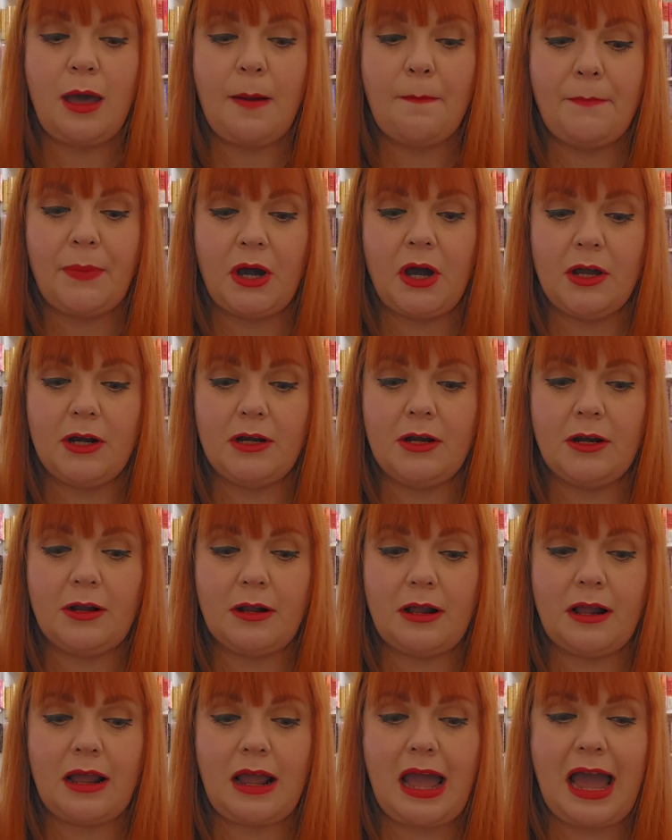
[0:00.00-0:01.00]
But
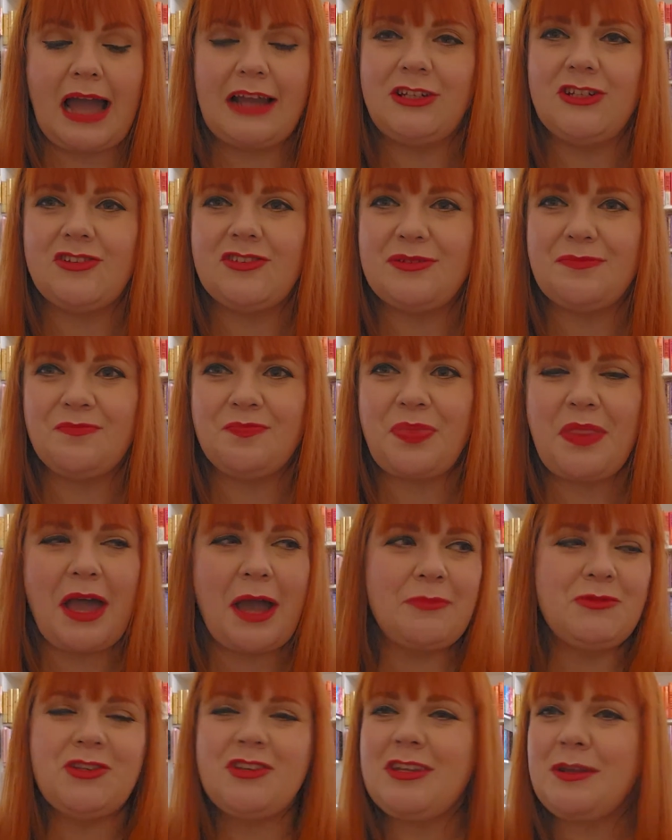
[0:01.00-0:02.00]
I'm just
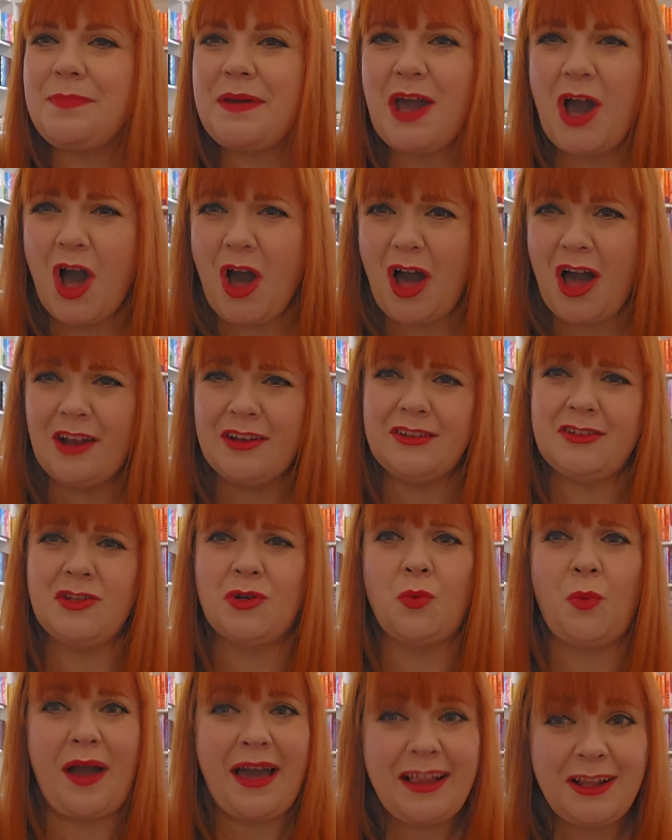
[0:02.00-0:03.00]
a bit
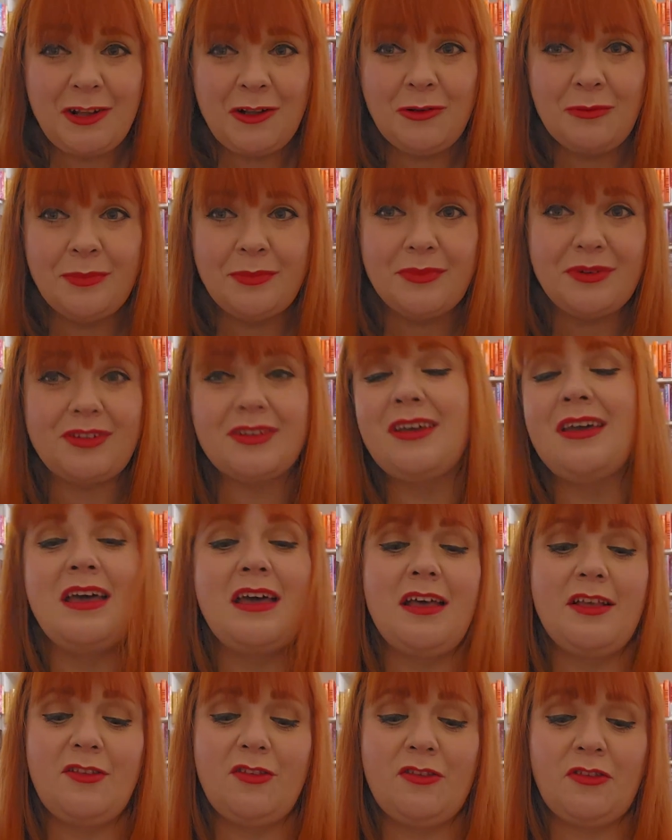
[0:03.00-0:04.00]
underwhelmed.
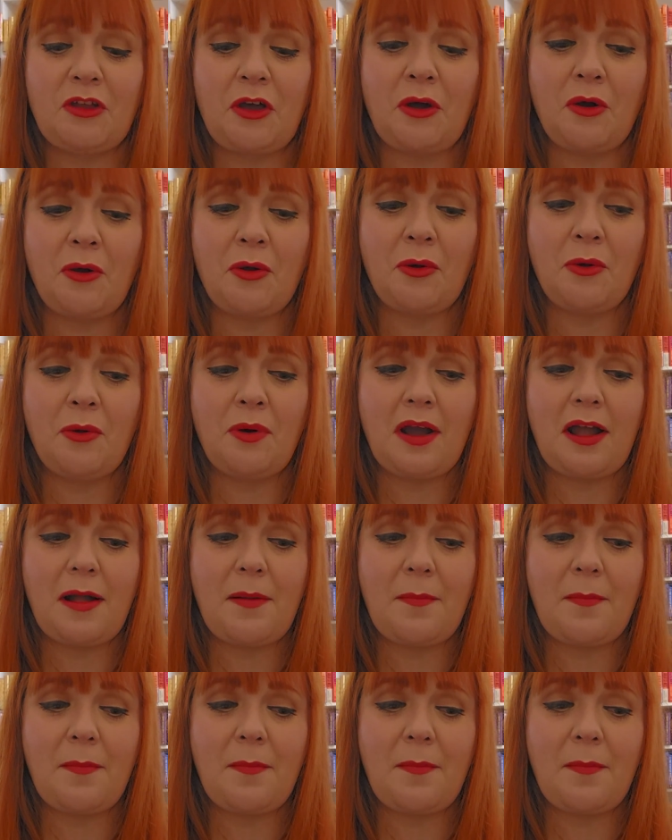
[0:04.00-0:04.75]
So